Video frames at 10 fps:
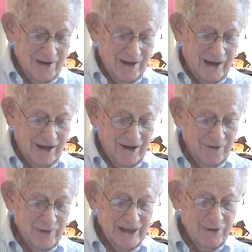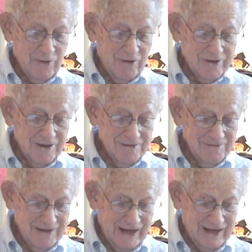Willie
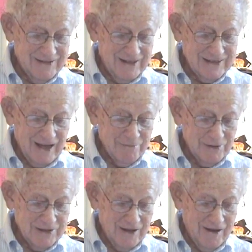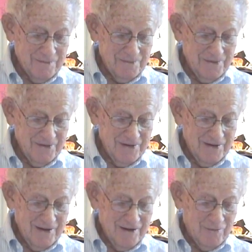Roden had the sample shop.
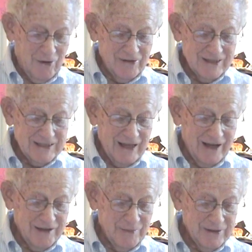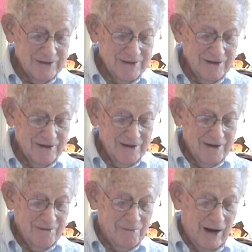Mona Snyderman,
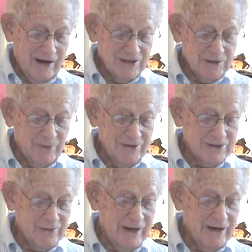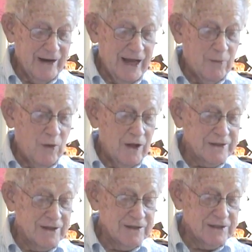Bar Sportswear, Ab
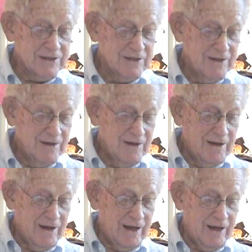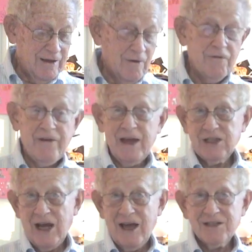Walters, Faye
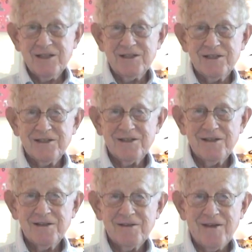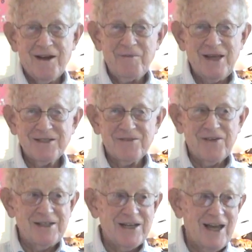Jackson's. Got to mention
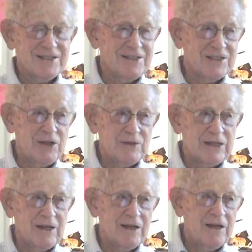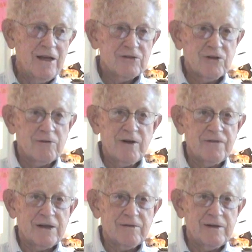Faye Jackson's. She was a
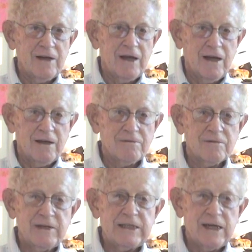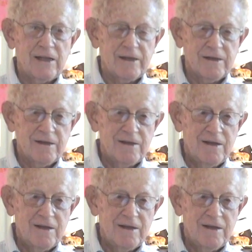terrific retailer.